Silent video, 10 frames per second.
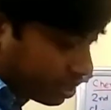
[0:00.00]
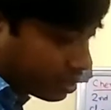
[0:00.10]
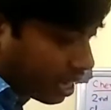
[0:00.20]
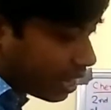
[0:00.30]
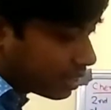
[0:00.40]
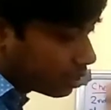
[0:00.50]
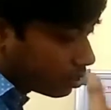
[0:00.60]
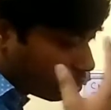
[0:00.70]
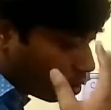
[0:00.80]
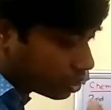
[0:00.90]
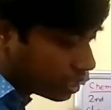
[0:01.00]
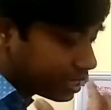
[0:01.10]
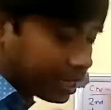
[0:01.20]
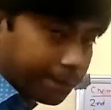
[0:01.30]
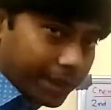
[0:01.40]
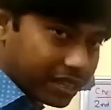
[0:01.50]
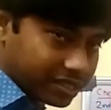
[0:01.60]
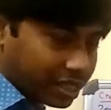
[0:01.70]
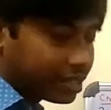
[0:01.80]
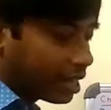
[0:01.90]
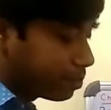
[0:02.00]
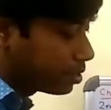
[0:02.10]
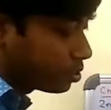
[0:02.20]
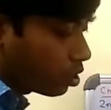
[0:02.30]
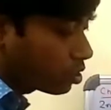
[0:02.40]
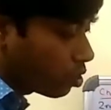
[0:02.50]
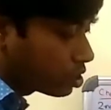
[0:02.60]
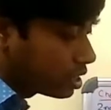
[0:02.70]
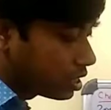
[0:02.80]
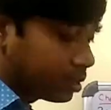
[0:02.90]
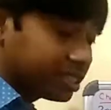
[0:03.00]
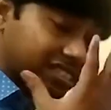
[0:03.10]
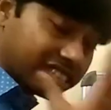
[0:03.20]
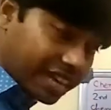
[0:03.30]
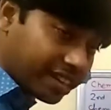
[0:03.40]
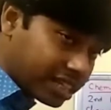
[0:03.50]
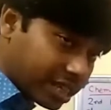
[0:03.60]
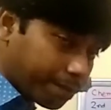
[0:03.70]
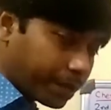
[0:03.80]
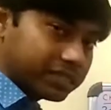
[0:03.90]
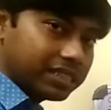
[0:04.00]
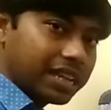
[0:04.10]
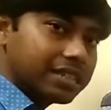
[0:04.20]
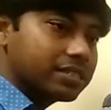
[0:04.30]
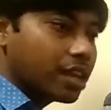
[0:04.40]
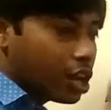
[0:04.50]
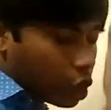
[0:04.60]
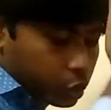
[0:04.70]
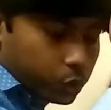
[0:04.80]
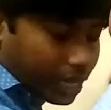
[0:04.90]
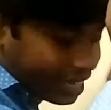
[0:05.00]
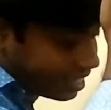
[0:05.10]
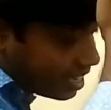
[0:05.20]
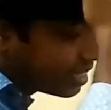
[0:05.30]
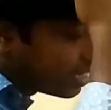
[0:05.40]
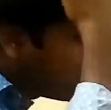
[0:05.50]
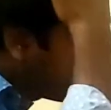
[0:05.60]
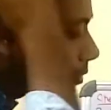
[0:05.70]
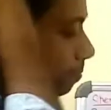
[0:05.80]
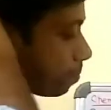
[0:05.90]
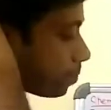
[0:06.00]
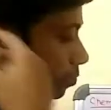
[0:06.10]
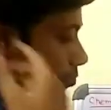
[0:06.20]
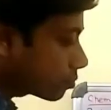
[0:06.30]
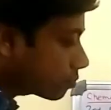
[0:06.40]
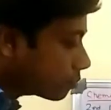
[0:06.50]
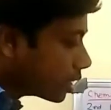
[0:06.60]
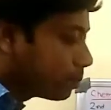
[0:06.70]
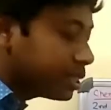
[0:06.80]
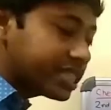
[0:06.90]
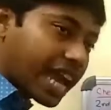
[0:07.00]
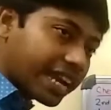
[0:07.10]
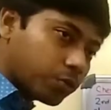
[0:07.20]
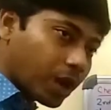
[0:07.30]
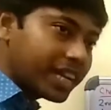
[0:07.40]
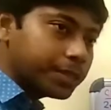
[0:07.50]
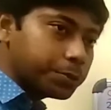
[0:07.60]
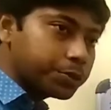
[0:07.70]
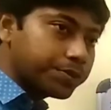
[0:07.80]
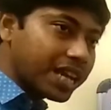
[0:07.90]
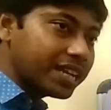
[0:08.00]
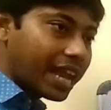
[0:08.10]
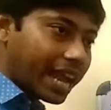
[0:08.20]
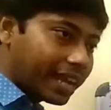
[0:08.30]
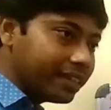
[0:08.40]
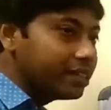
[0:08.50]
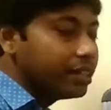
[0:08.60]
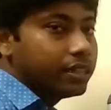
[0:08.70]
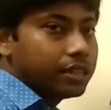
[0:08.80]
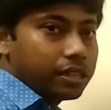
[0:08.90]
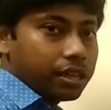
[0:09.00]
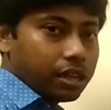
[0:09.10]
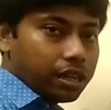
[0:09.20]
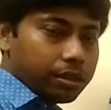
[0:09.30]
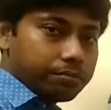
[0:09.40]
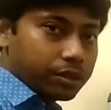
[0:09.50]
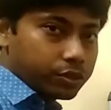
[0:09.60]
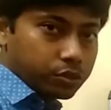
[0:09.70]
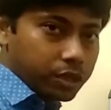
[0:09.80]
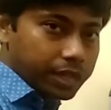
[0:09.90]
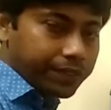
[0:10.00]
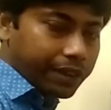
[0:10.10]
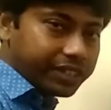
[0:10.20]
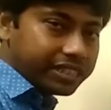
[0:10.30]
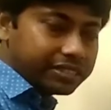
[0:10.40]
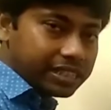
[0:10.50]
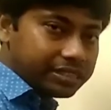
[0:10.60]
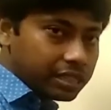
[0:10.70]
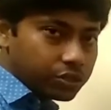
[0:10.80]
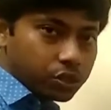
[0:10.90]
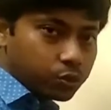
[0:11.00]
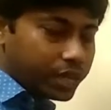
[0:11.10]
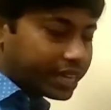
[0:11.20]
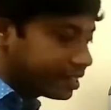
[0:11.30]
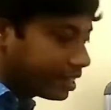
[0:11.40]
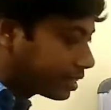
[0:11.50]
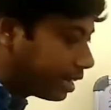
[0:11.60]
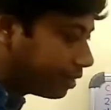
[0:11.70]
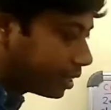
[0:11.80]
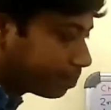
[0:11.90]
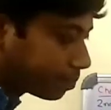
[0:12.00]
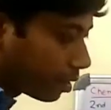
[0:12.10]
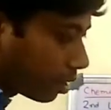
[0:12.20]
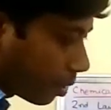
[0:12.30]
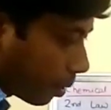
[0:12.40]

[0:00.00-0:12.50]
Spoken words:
means at constant temperature, that means not constant temperature, standard temperature, that is 298 Kelvin, means at 1 atmosphere and 25 degrees Celsius or 298 Kelvin,